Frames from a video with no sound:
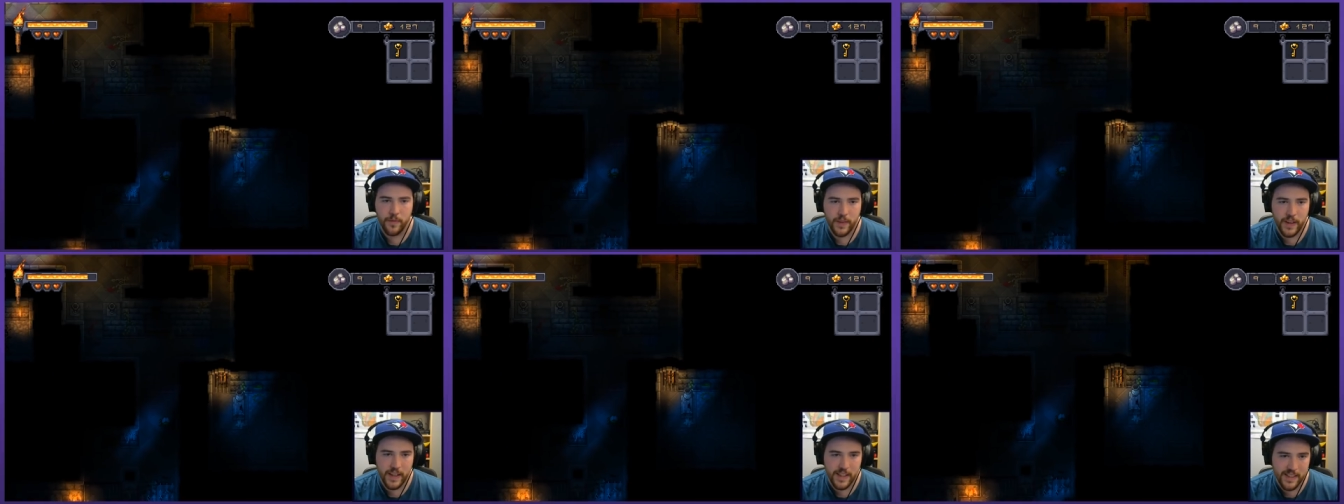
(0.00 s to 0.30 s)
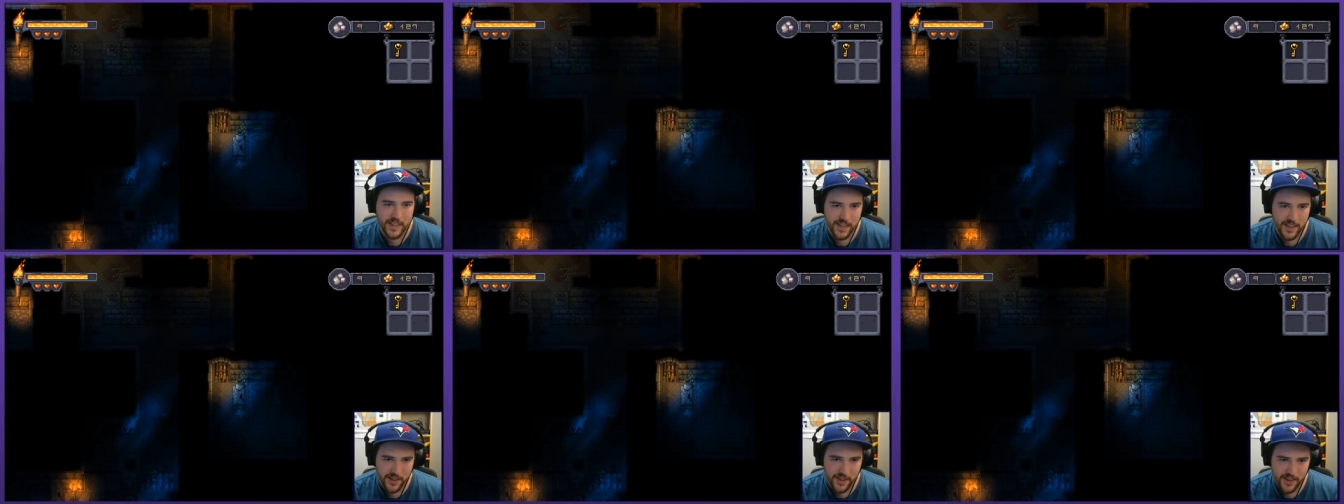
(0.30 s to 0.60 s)
That
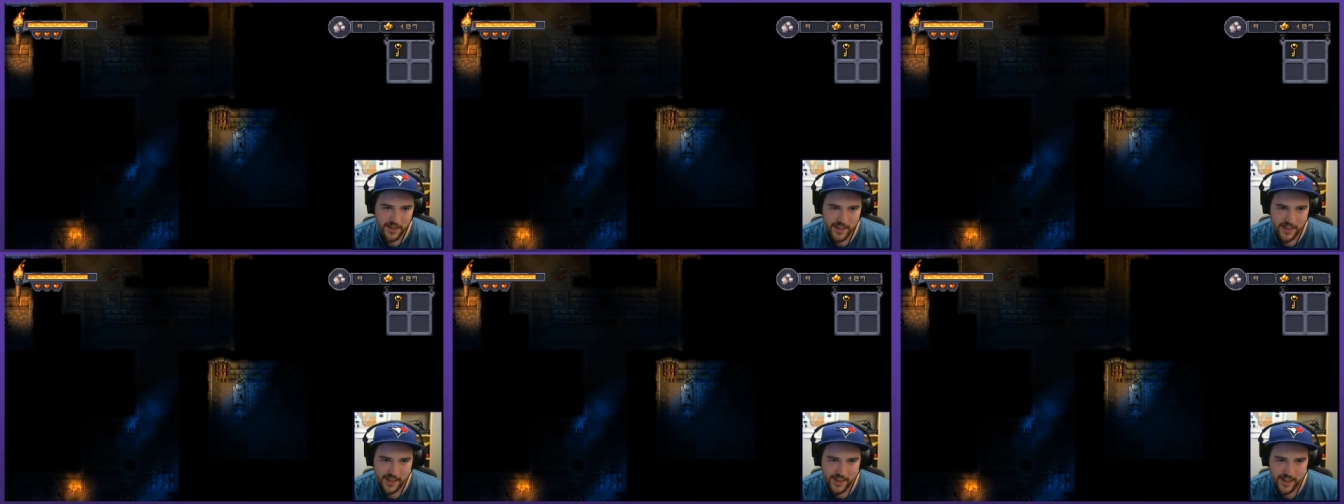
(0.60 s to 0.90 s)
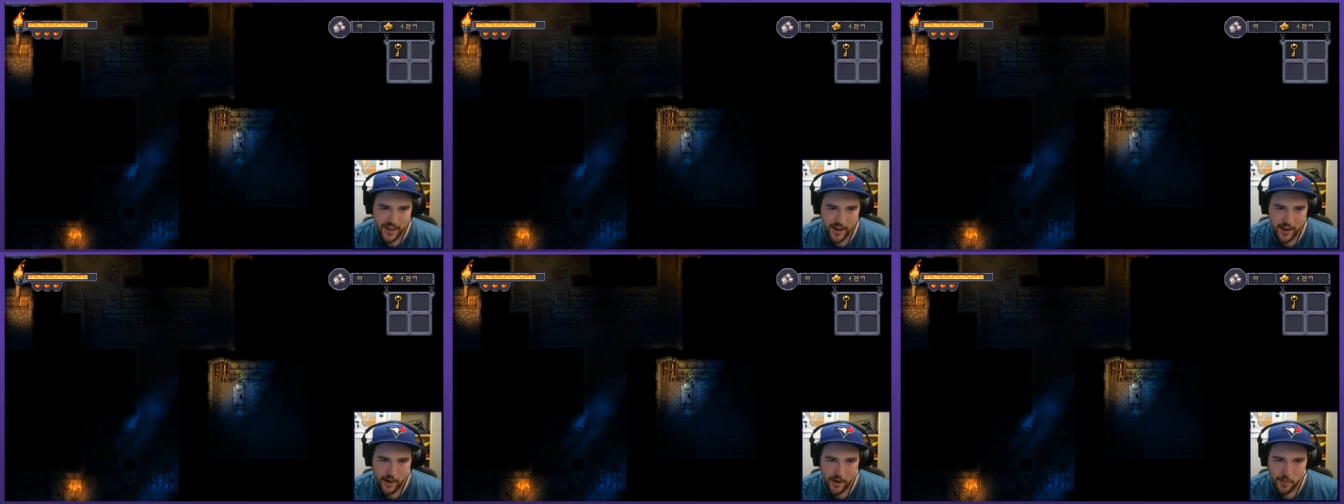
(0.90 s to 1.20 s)
still
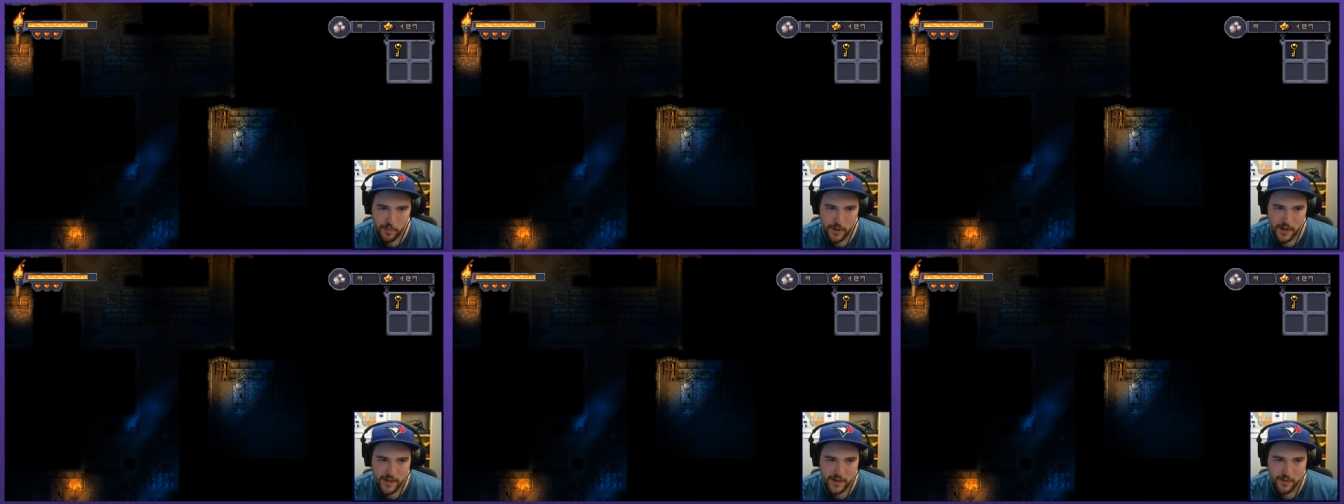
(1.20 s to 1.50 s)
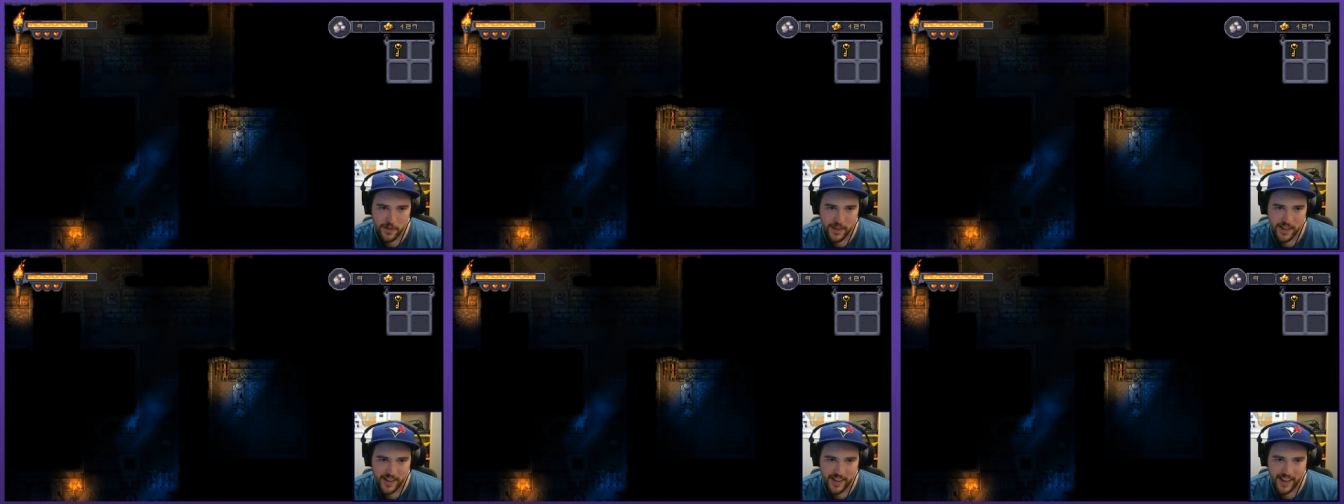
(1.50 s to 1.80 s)
doesn't help
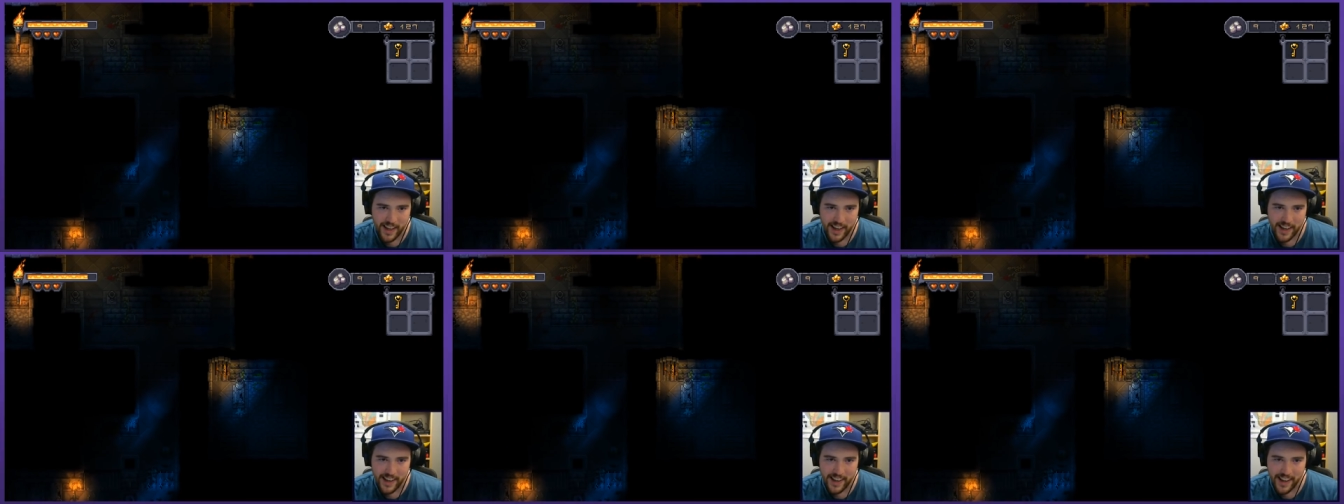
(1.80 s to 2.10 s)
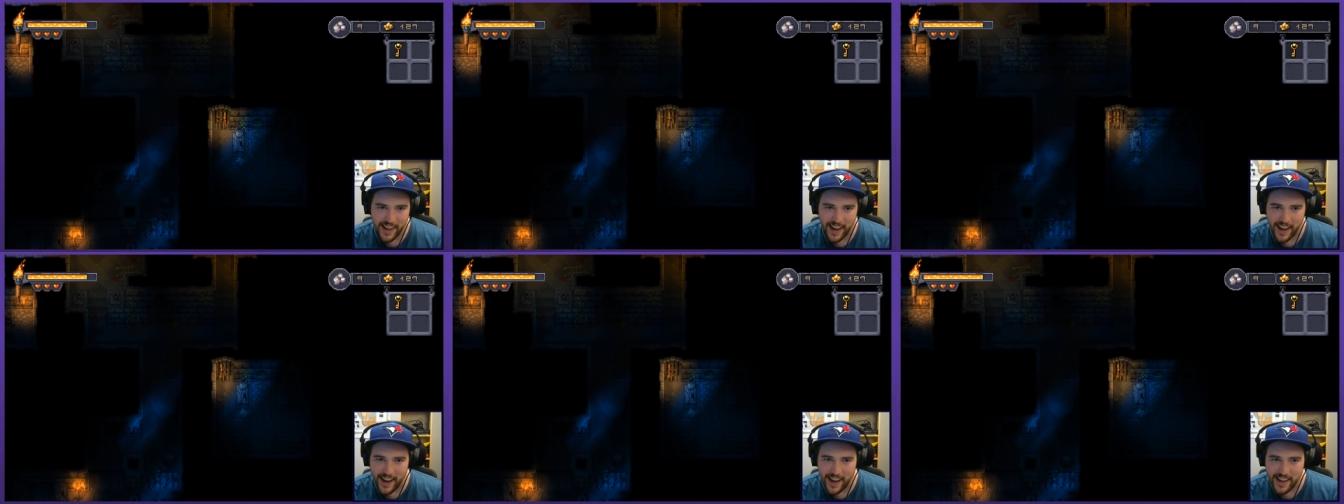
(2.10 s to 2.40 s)
us with
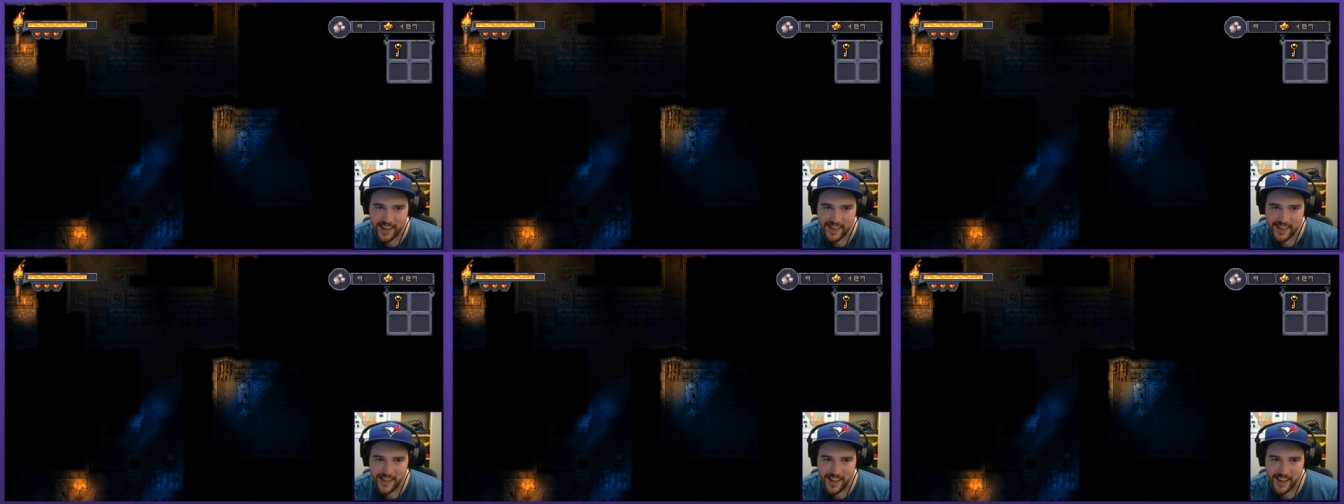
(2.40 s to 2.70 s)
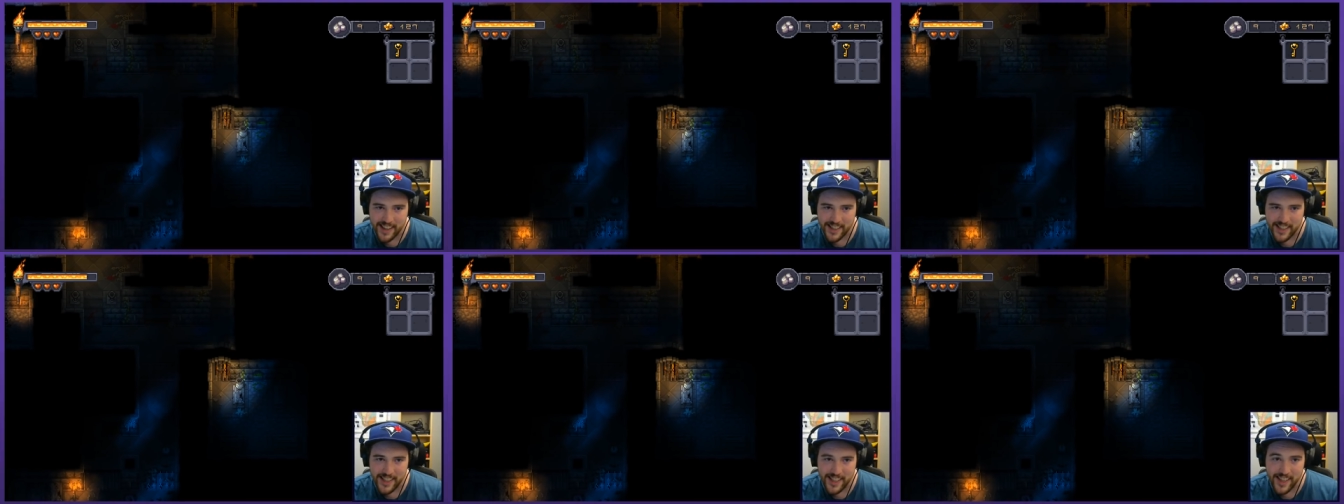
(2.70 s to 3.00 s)
gaining
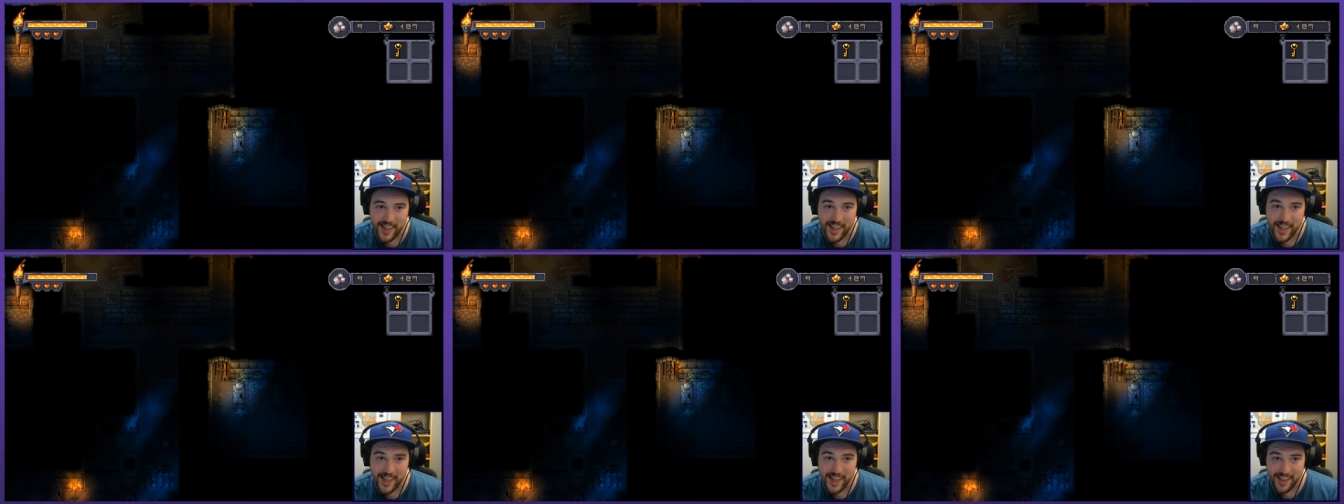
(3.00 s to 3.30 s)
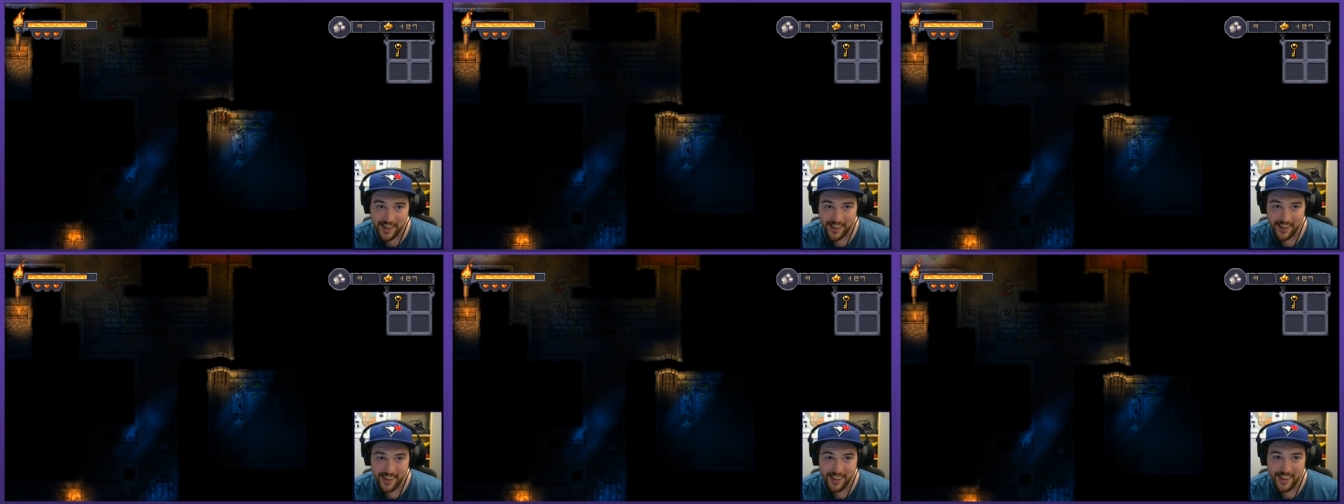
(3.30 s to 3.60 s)
access
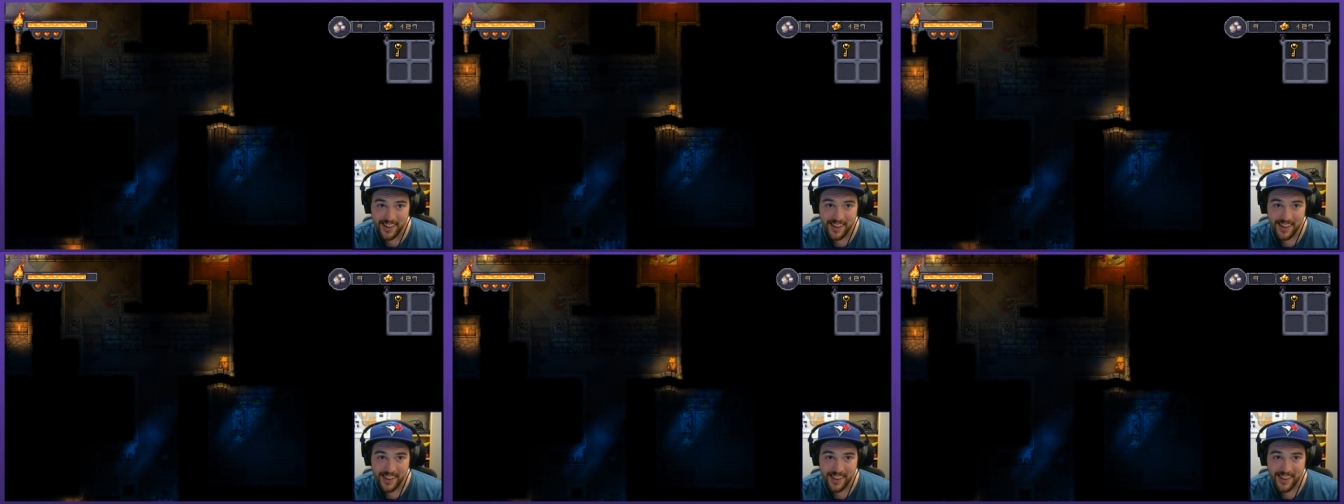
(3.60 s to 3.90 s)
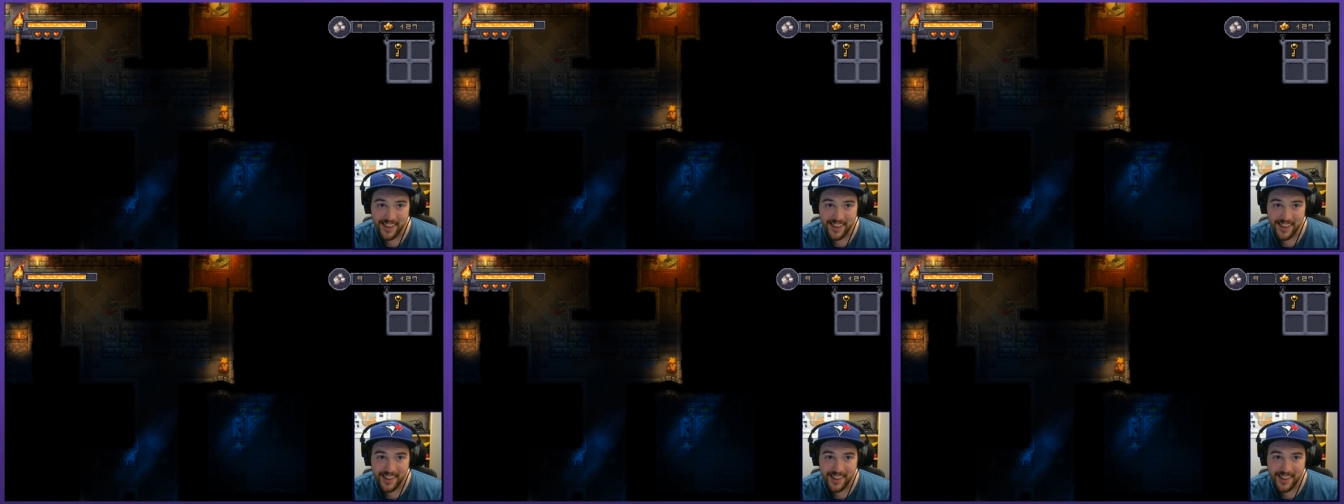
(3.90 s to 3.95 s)
here.